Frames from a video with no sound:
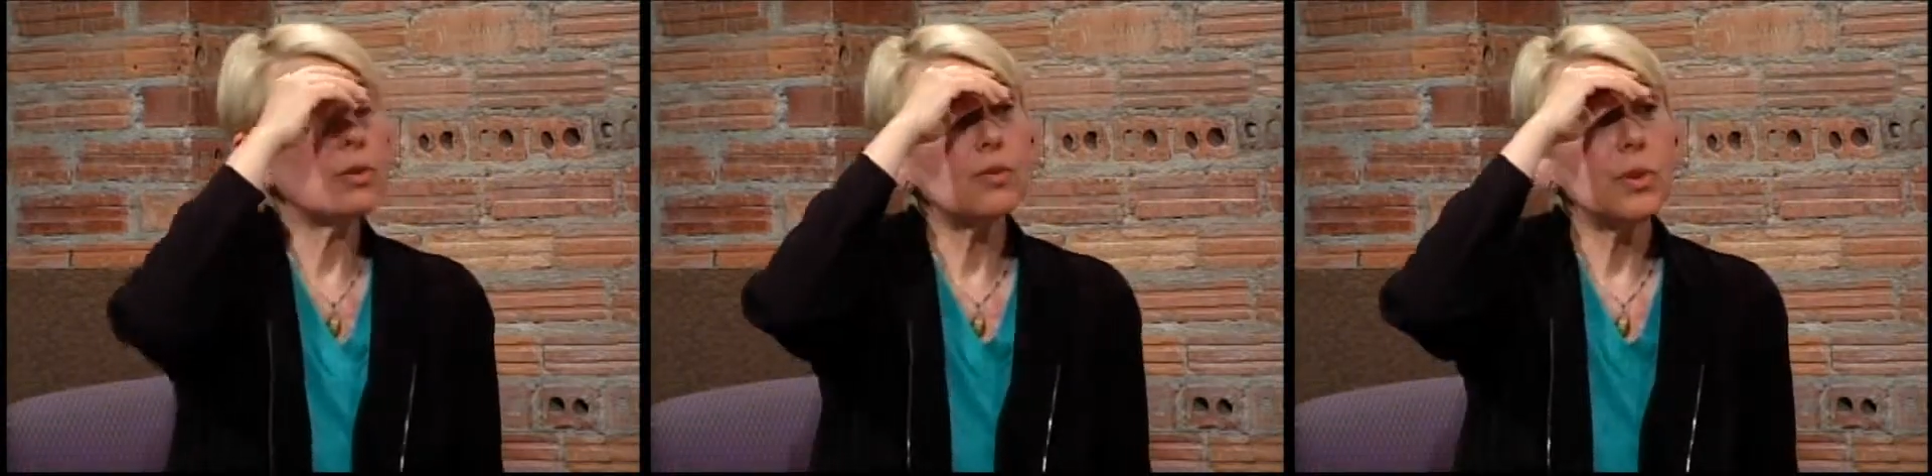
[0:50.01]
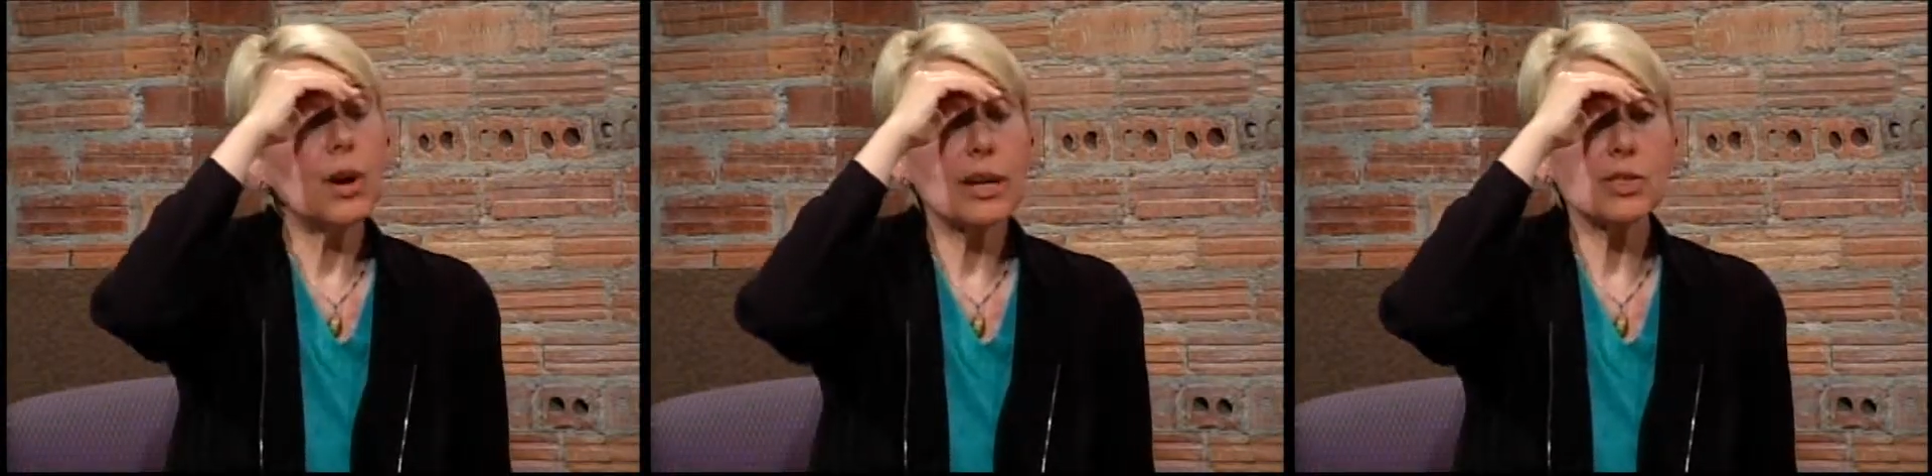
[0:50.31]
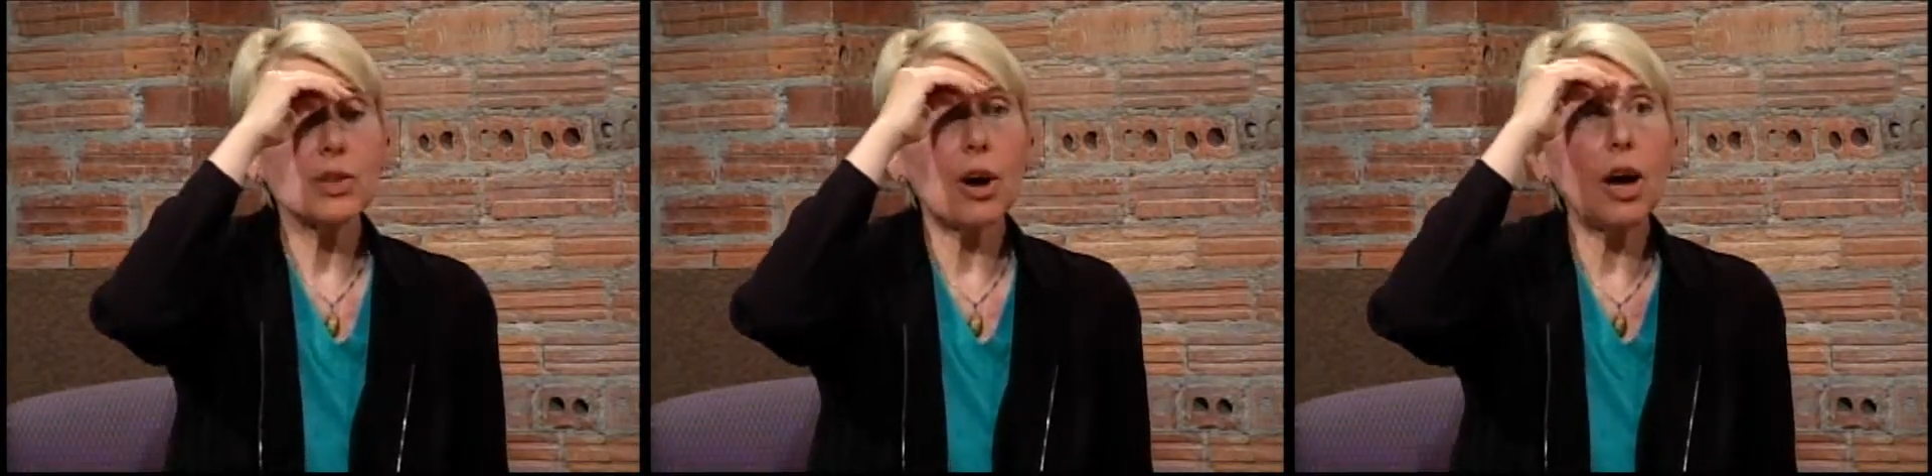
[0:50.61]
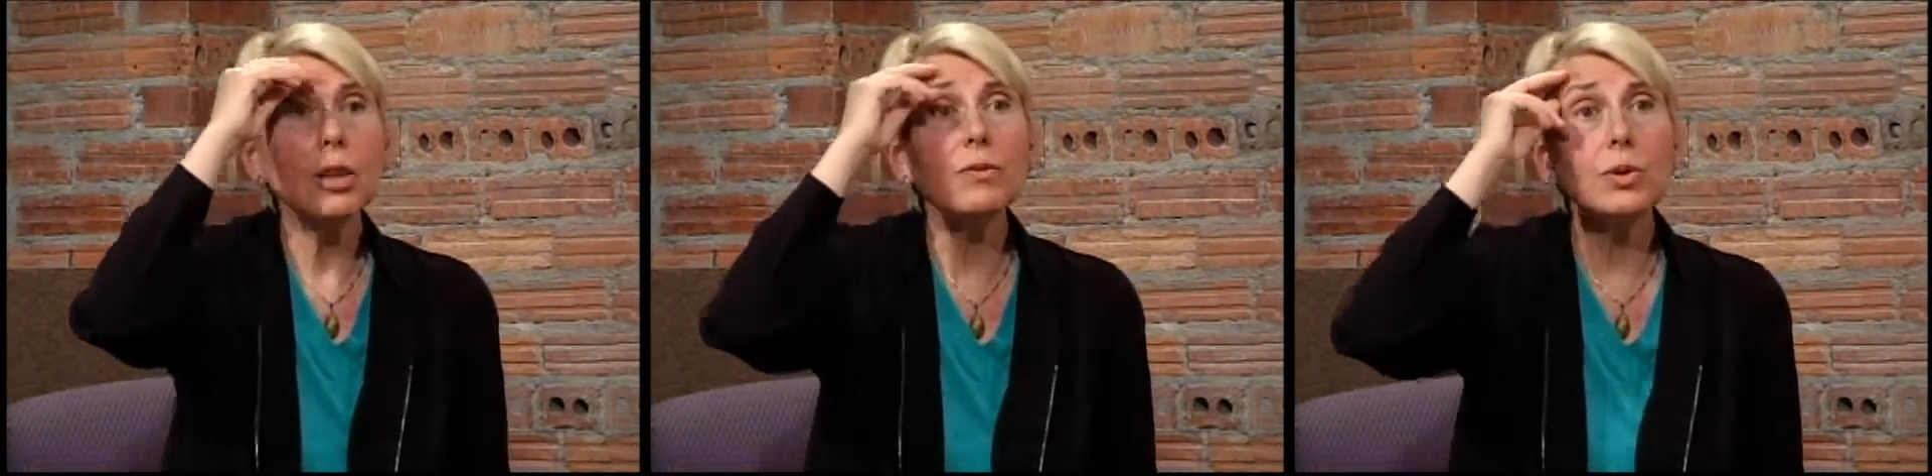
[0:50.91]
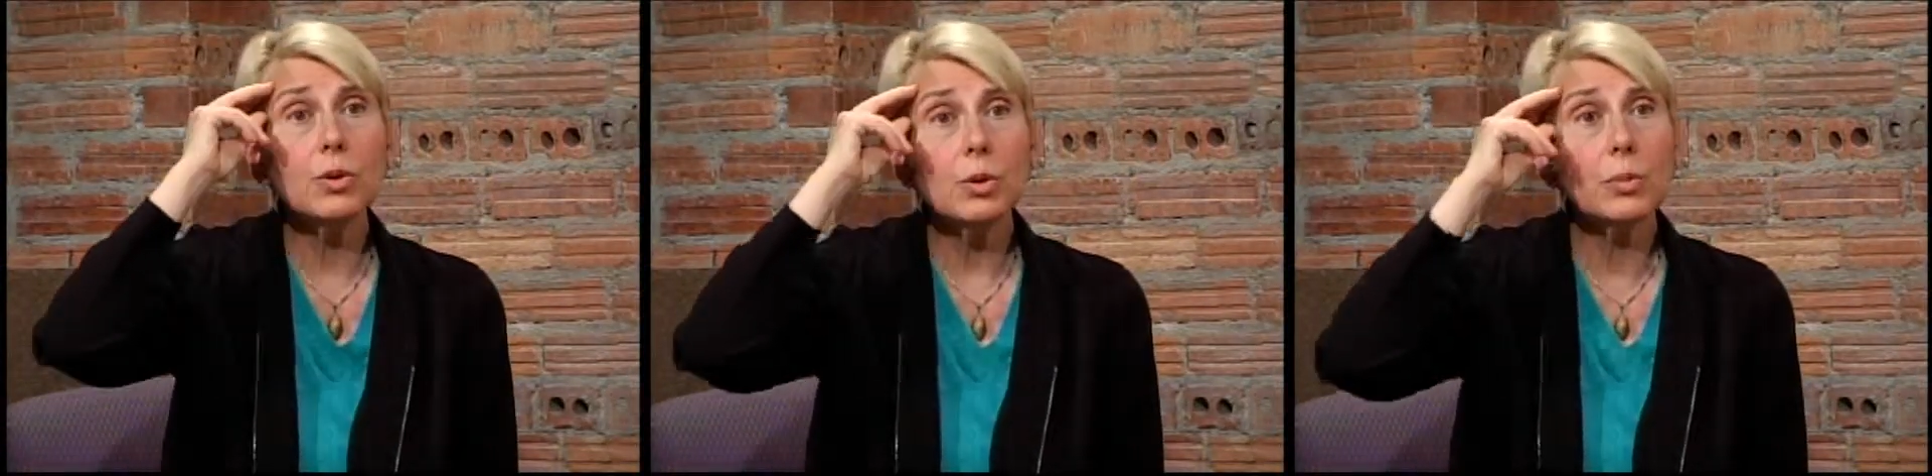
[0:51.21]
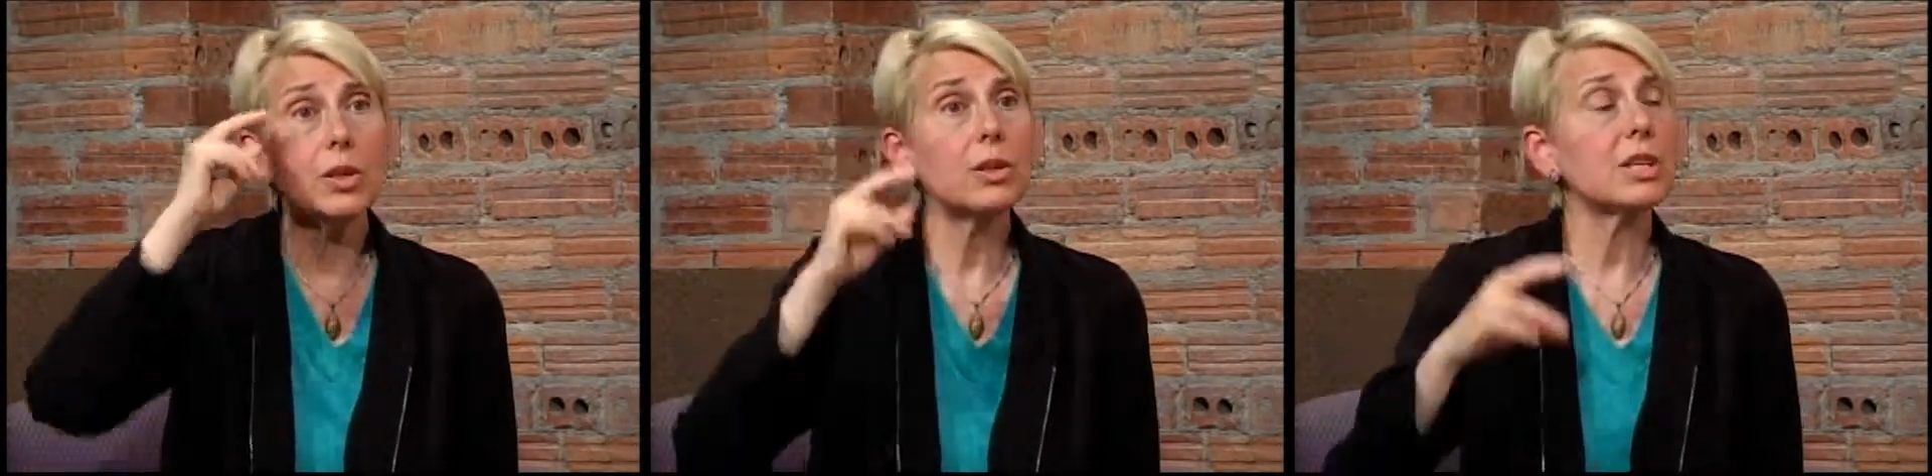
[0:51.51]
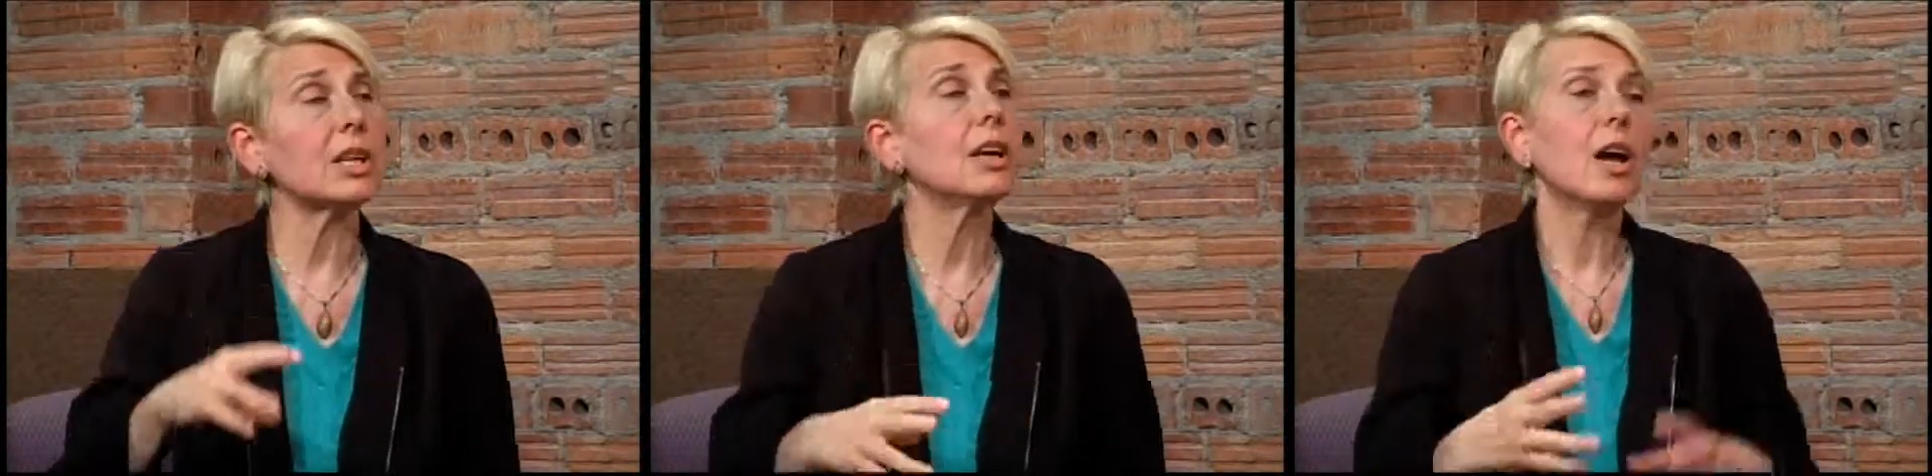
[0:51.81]
you've lost all of your
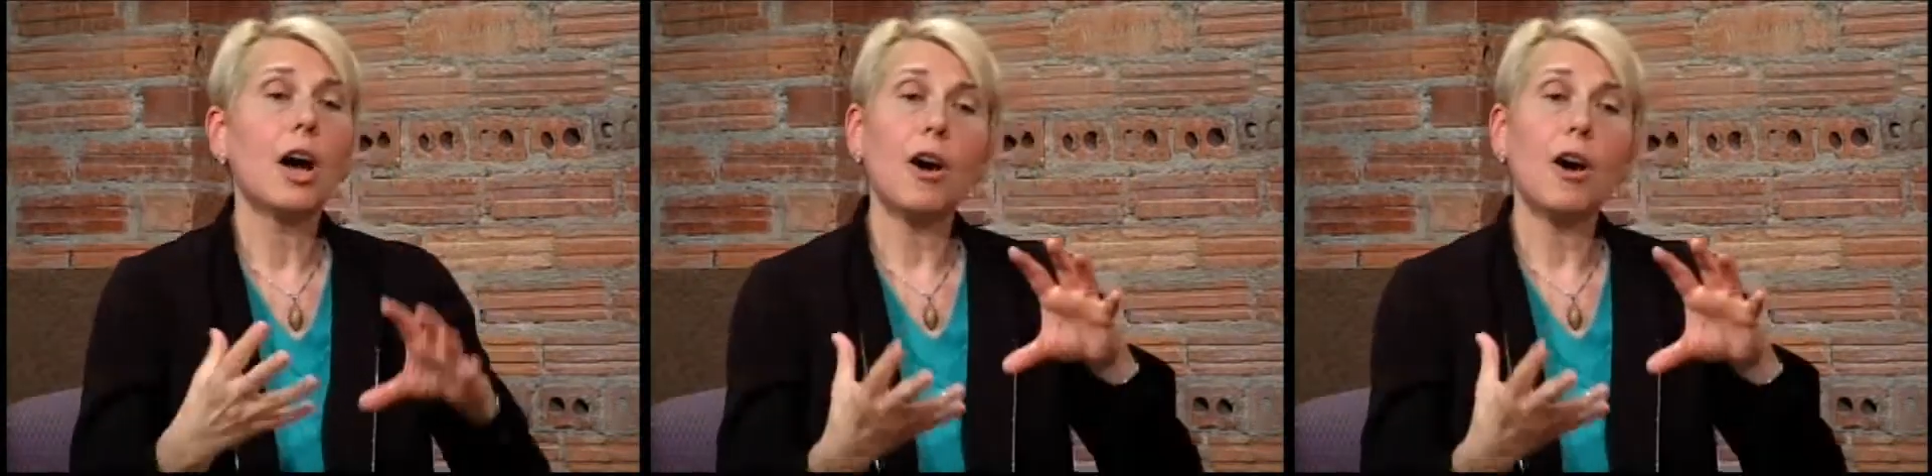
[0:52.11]
ability